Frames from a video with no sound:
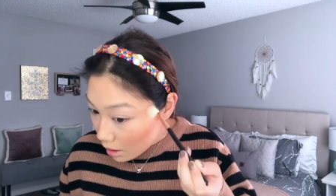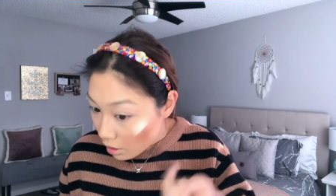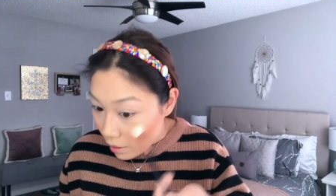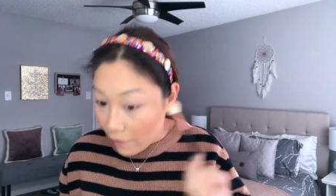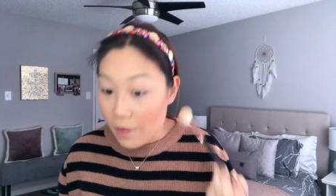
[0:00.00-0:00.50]

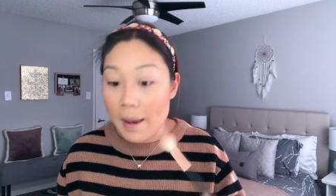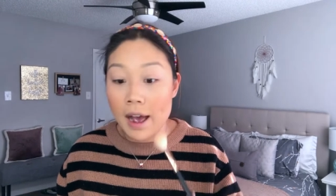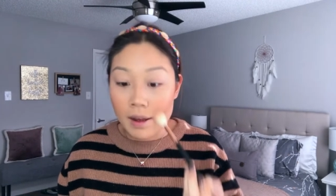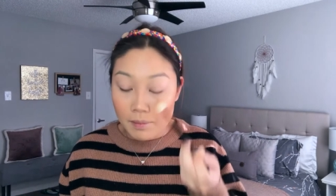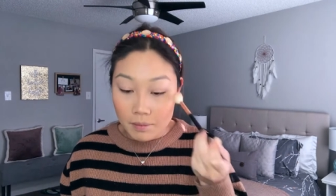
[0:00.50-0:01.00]
right off the
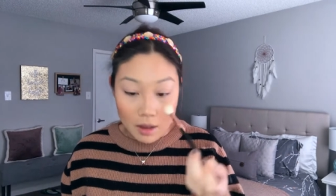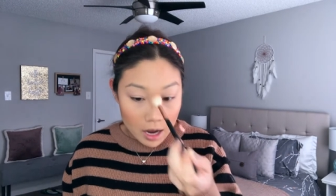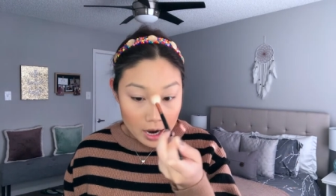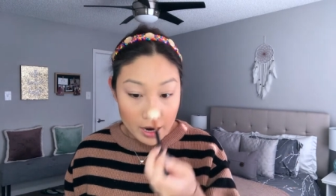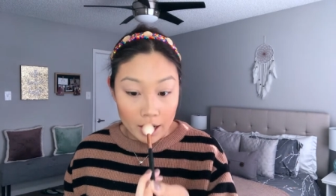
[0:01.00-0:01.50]
bat,
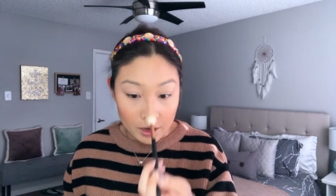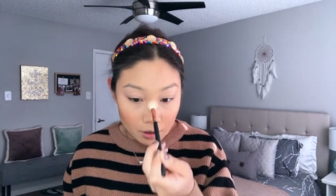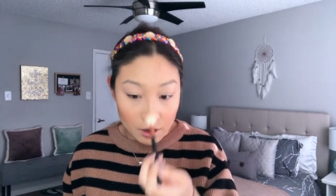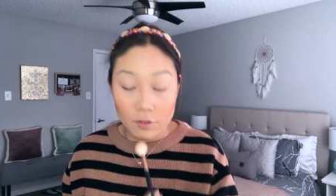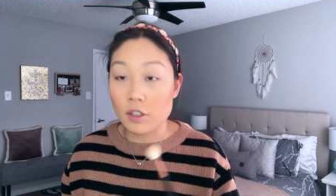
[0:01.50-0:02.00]
I,
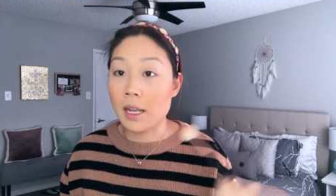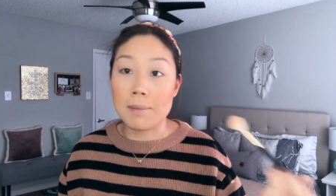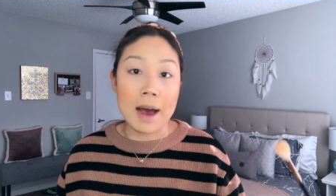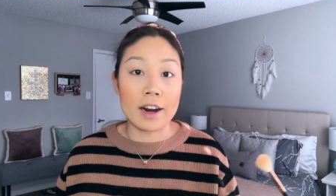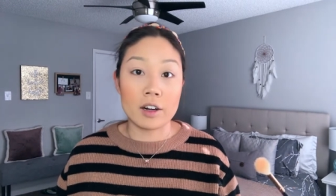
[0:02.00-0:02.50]
if you say
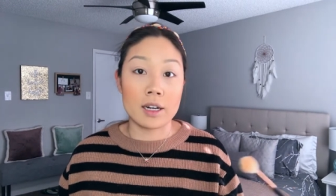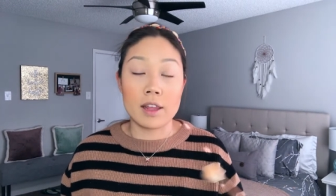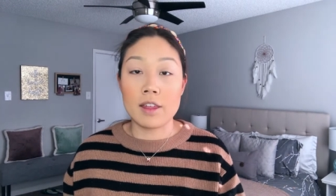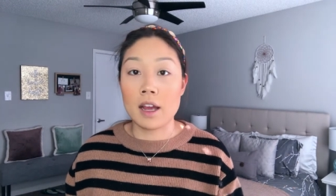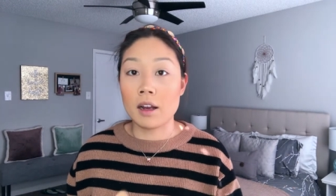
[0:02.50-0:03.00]
MAC or
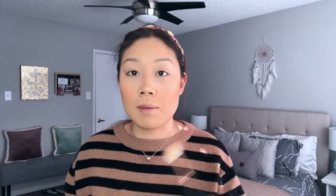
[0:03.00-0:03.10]
anything,